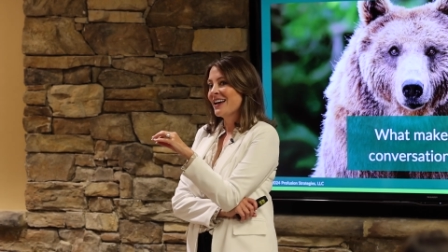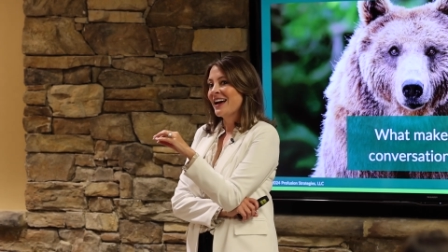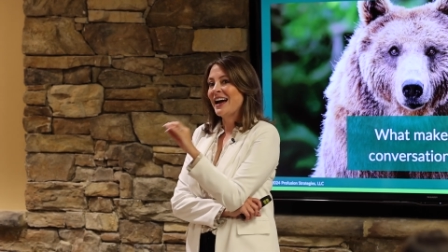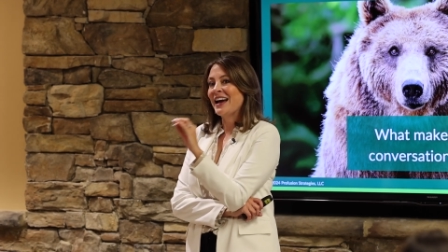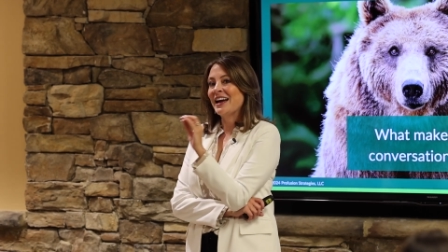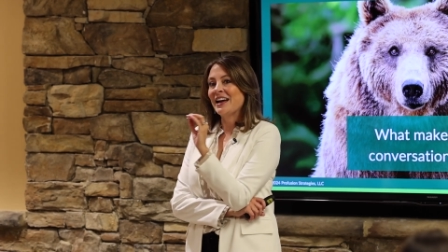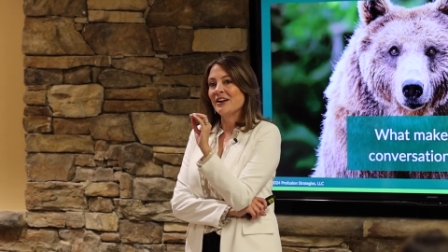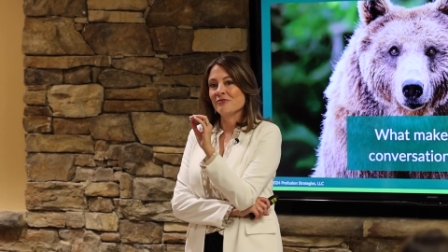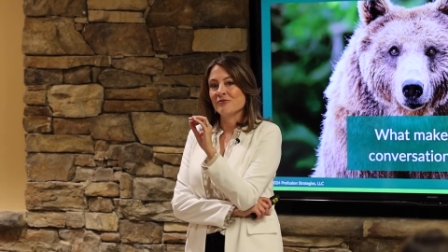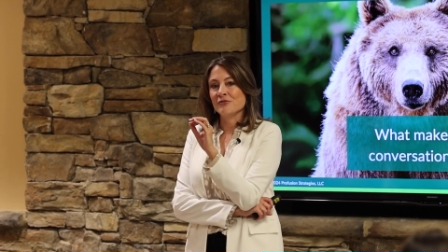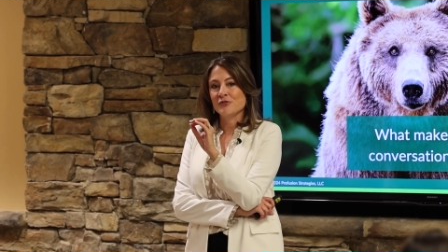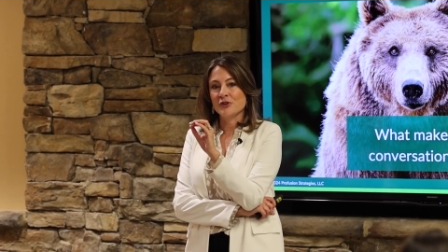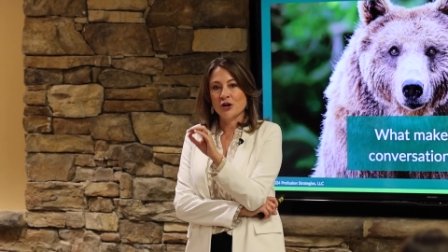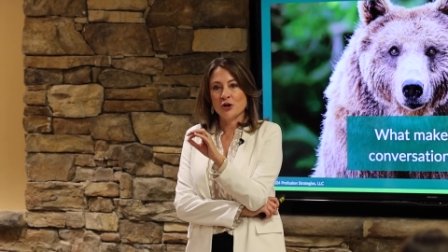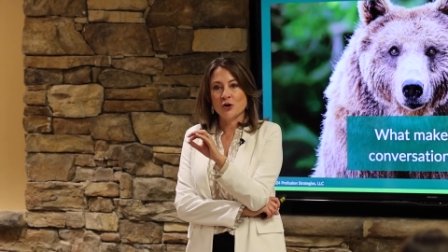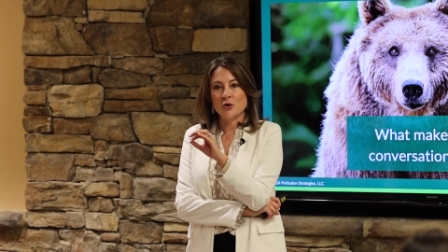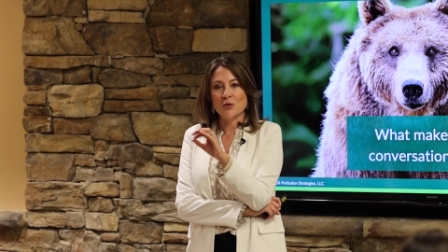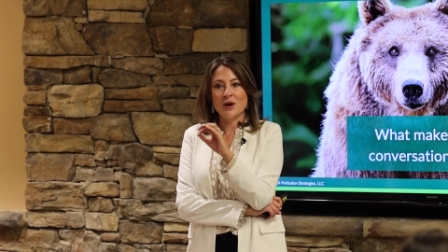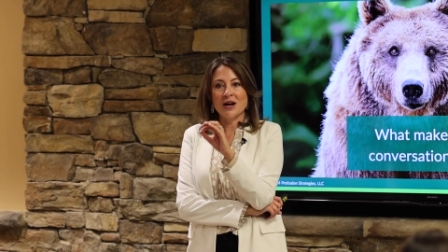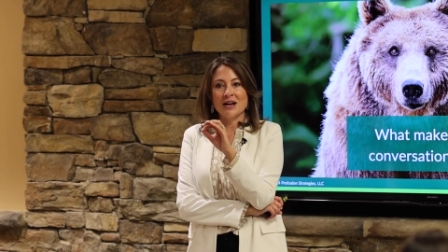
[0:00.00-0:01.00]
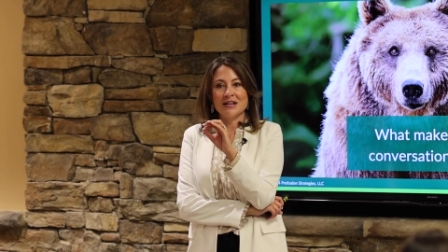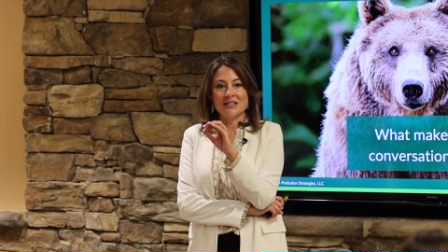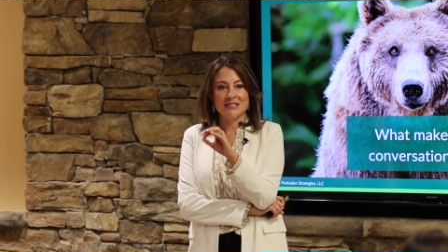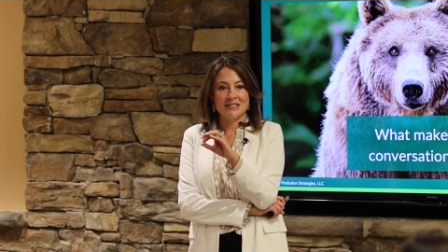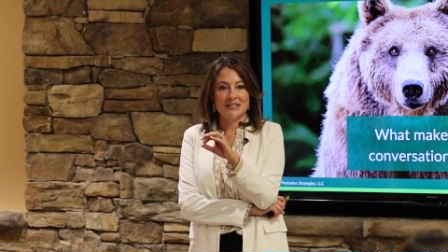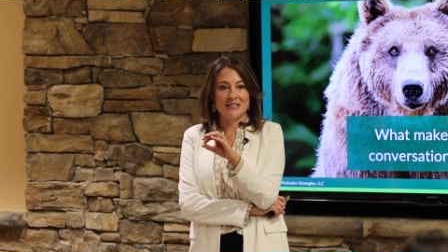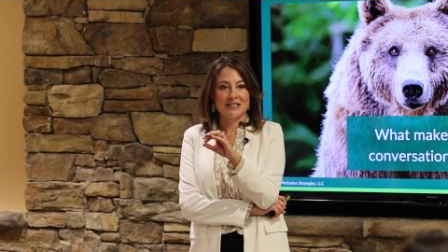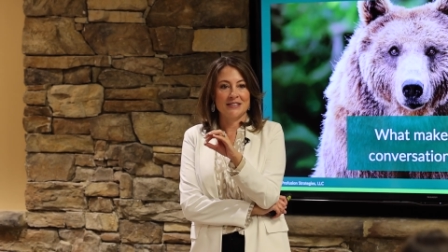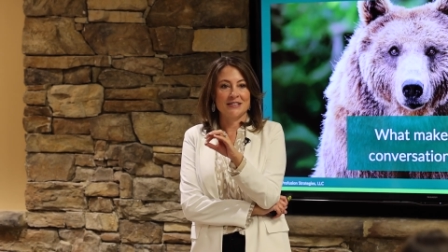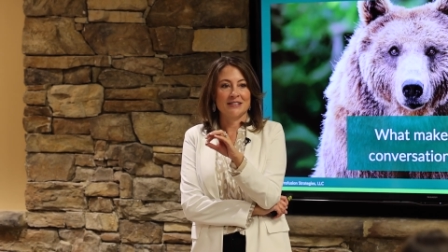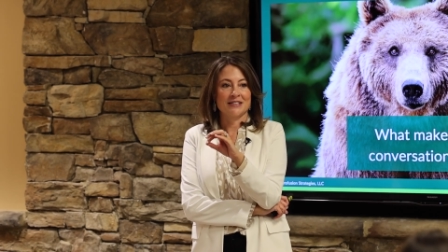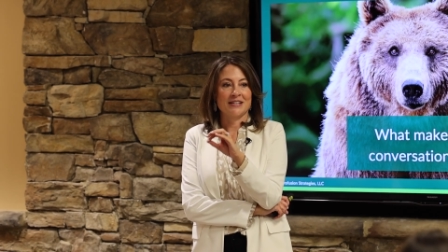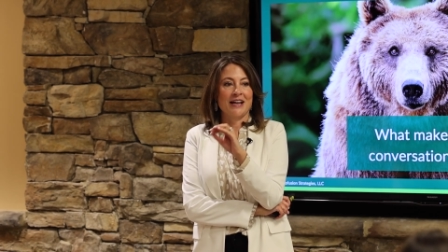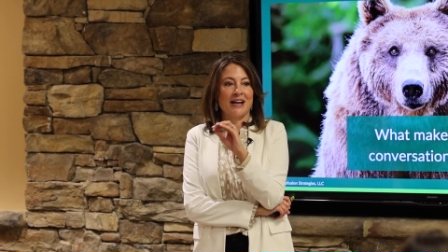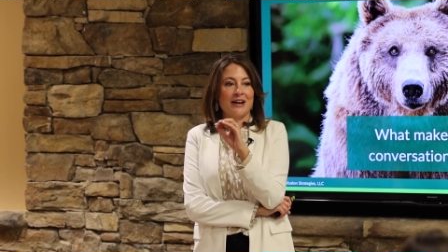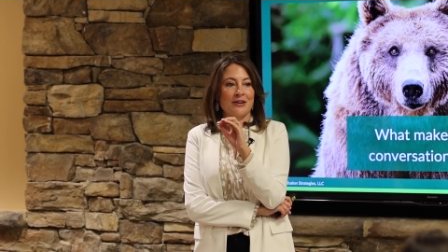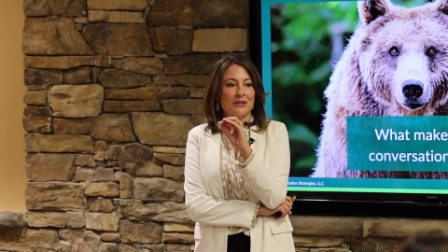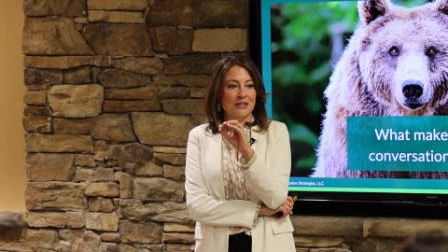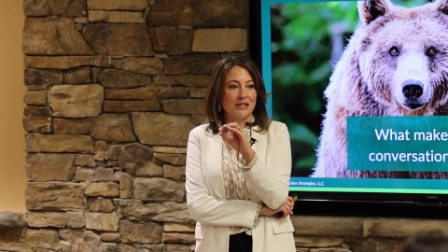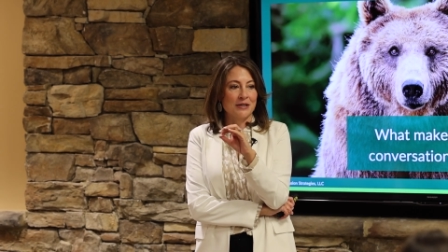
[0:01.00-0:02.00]
I have no idea
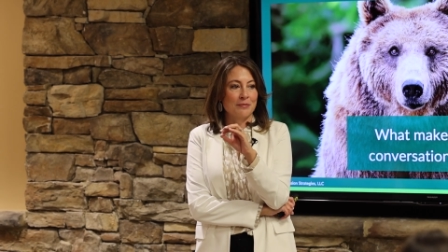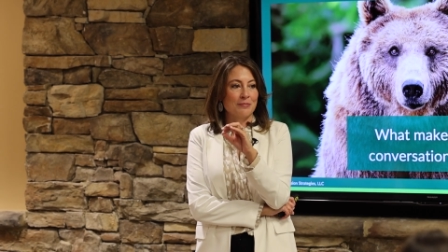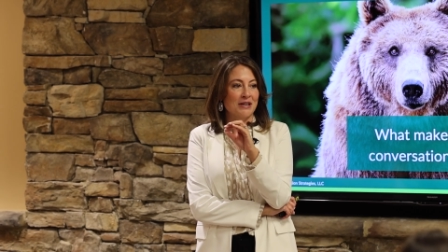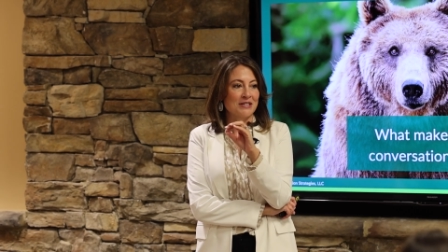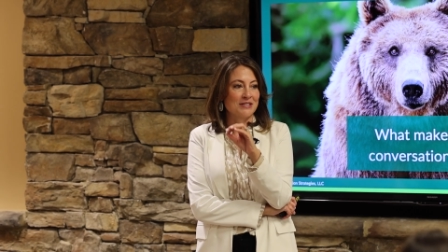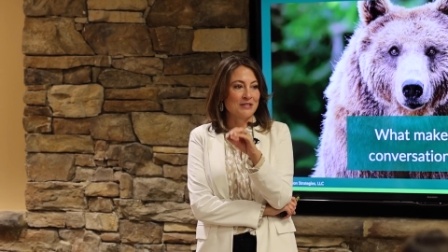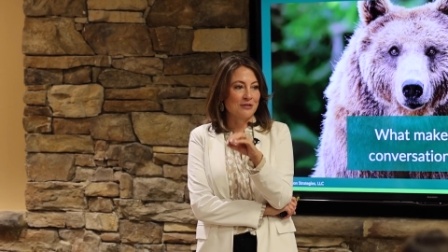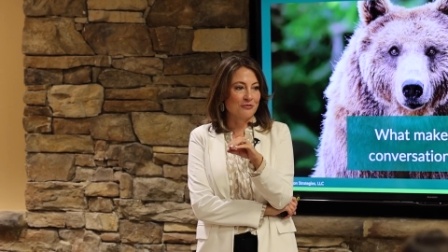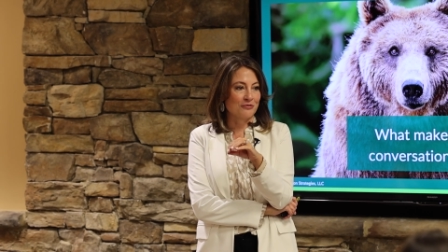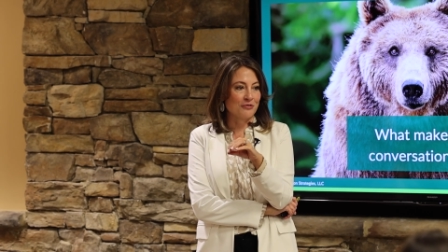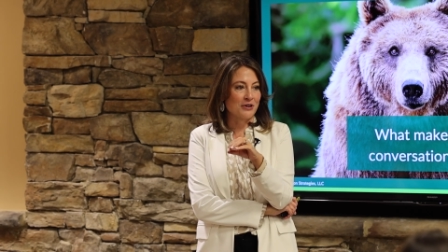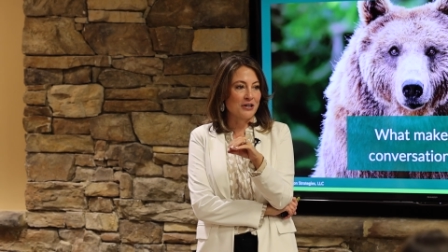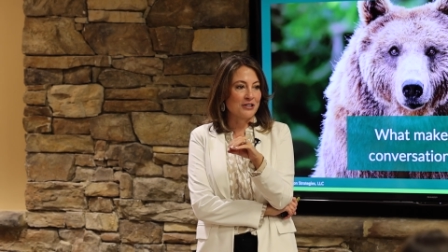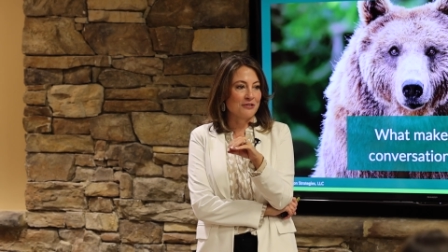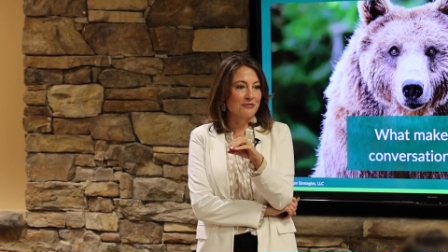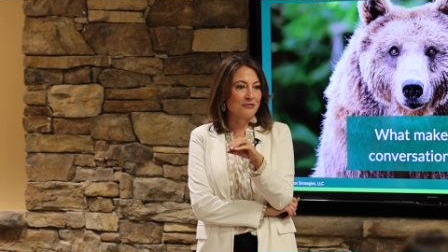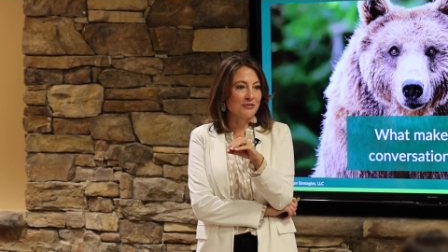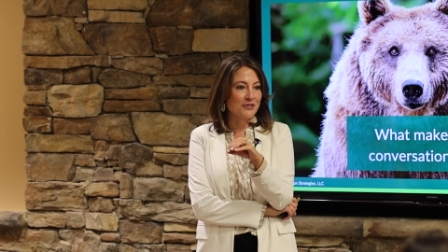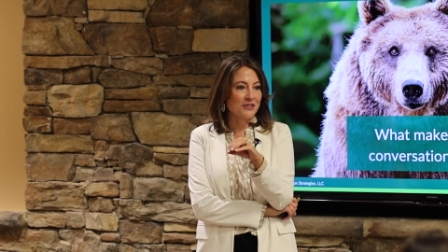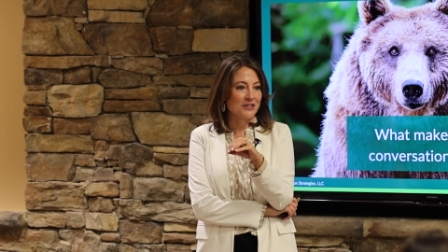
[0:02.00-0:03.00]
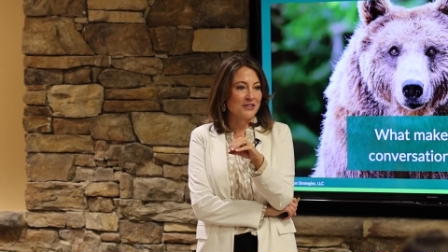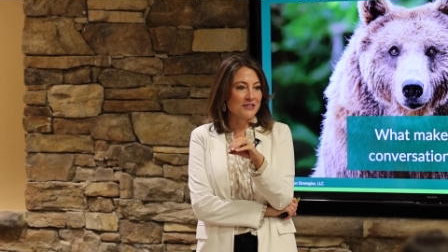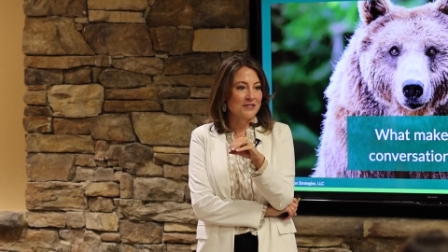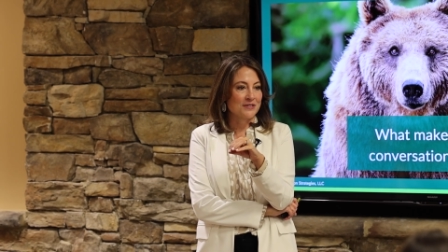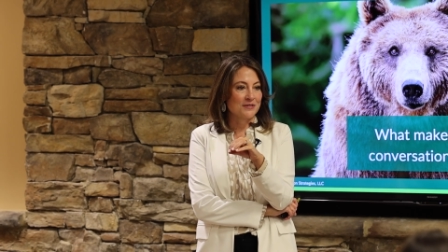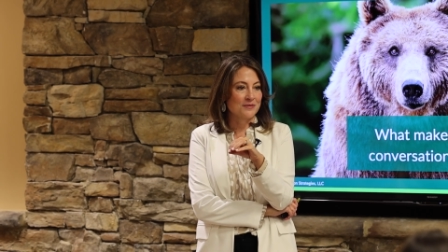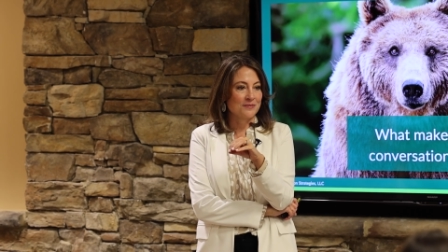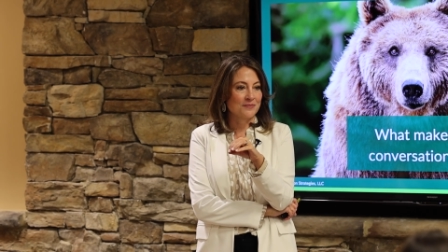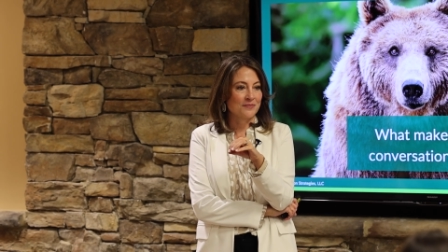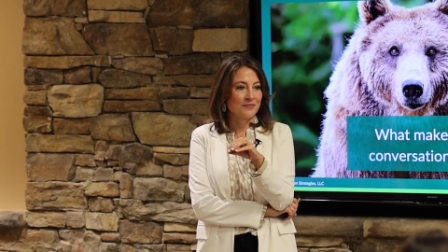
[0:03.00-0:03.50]
how to get myself ready for this,